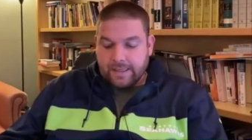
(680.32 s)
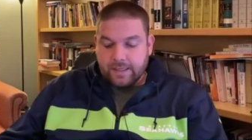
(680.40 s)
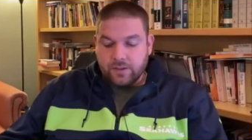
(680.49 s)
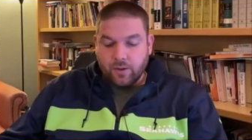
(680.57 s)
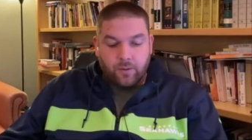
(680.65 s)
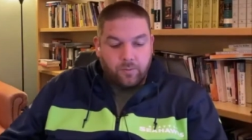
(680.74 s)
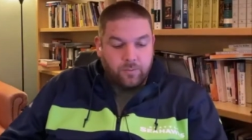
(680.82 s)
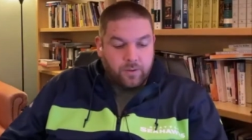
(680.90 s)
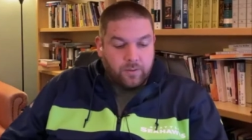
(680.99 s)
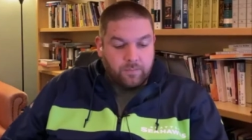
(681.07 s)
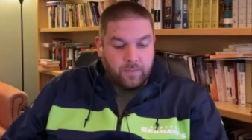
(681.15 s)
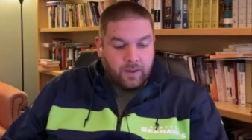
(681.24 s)
and so
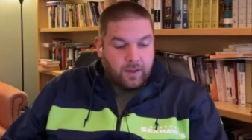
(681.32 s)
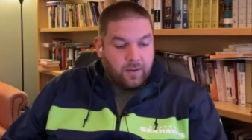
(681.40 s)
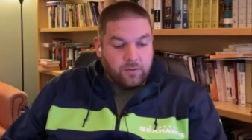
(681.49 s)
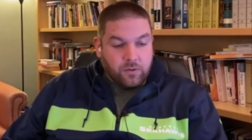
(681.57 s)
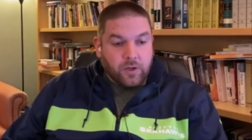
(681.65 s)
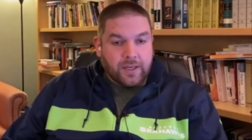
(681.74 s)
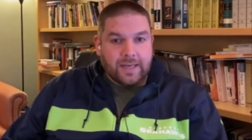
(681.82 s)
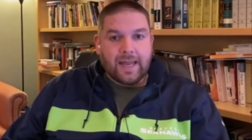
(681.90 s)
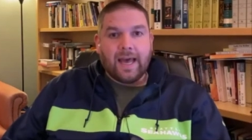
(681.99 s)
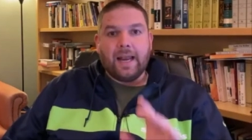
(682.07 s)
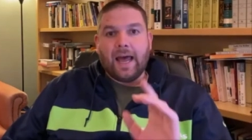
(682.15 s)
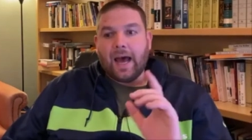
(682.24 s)
uh, looking
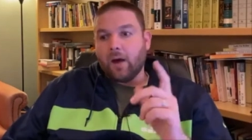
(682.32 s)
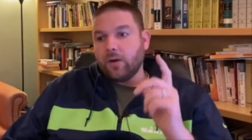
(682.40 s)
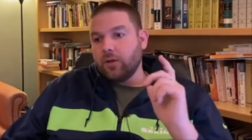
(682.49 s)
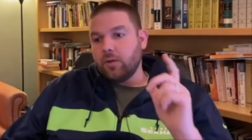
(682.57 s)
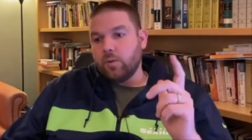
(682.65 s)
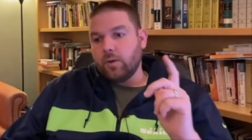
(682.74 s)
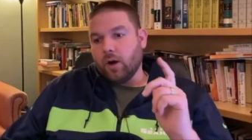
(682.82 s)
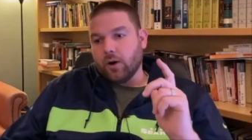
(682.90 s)
at how you